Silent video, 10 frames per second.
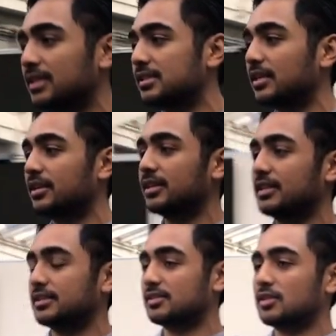this area
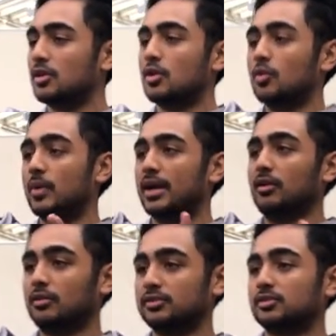is
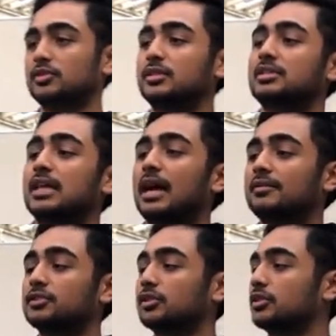where also students
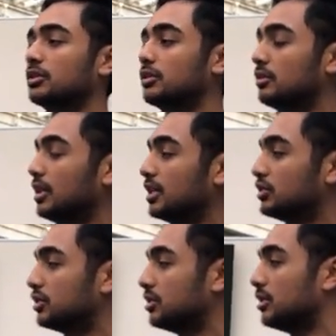after
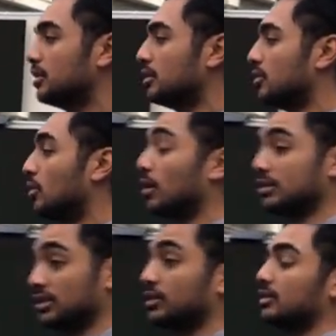lunch
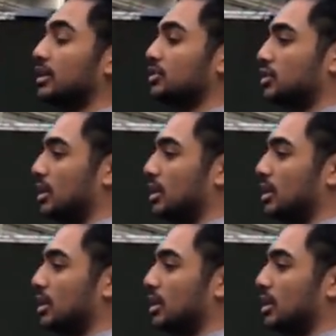or during lunch